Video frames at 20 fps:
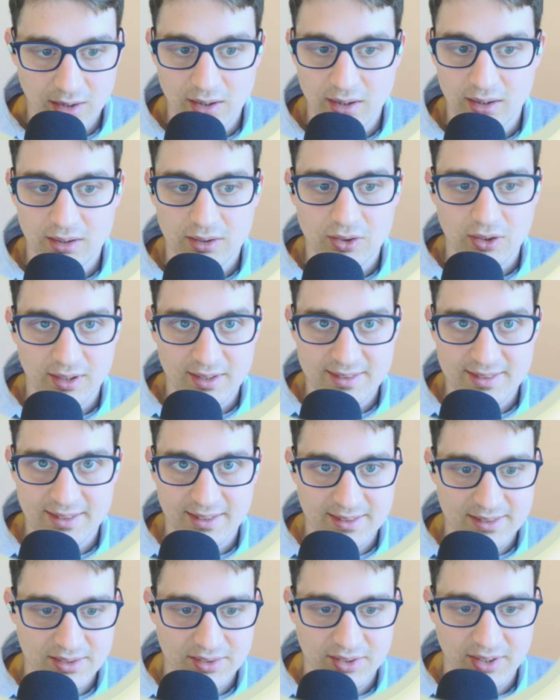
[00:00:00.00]

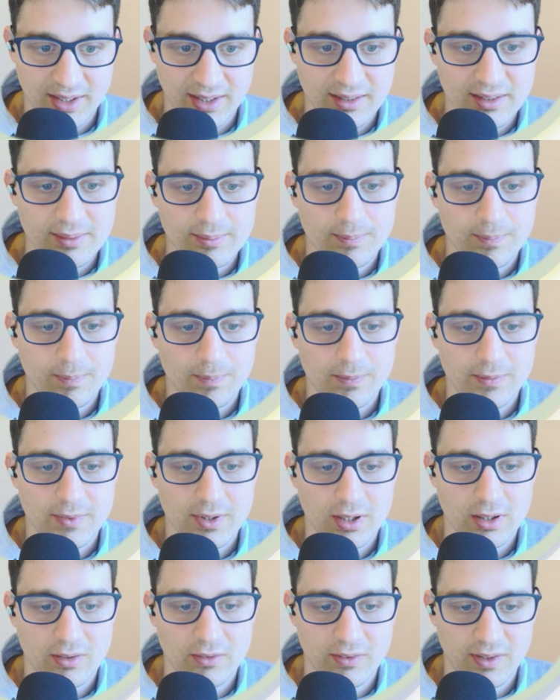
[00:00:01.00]
consent screen
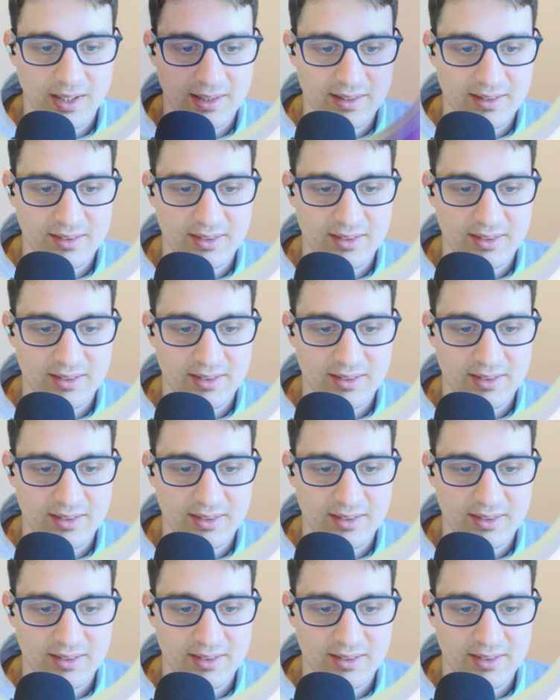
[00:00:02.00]
with the